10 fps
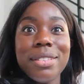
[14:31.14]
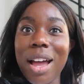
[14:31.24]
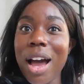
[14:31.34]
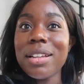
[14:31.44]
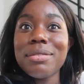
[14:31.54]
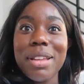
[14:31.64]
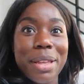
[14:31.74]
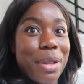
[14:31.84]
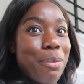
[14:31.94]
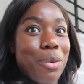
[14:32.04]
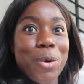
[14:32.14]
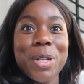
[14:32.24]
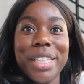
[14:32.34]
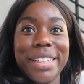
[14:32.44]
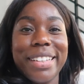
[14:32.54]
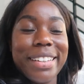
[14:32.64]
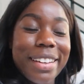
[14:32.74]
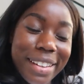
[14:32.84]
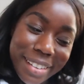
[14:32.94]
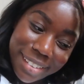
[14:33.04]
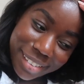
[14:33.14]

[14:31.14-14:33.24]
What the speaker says: not end up bored eating.